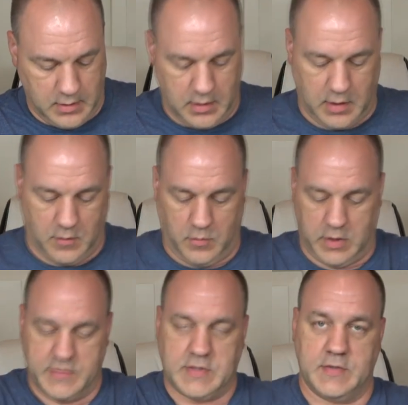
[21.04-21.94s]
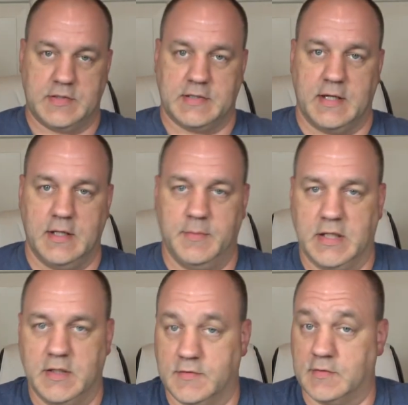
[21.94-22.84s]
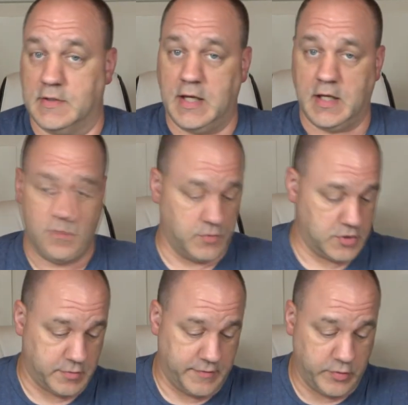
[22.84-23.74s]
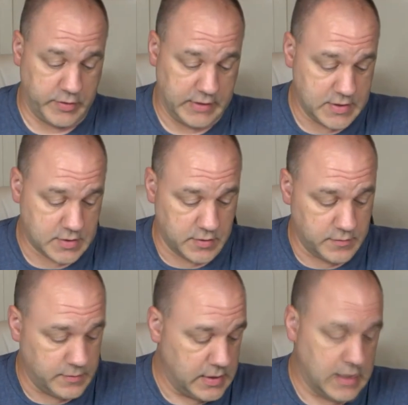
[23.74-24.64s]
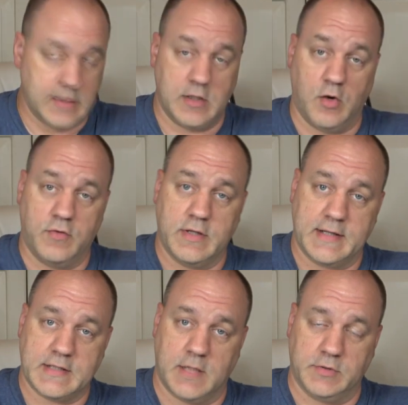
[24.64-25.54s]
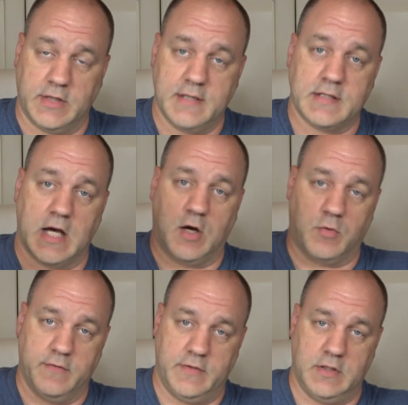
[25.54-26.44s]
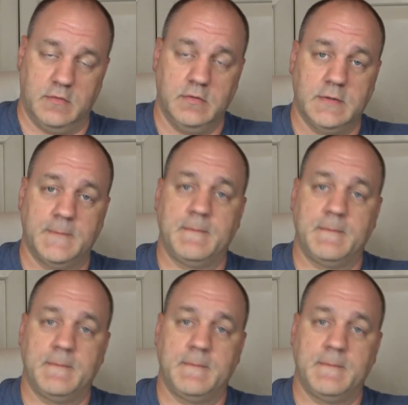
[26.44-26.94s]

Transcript: Now, why do I say it's exciting? Because today we're just reviewing these two and then over the next couple days I'll review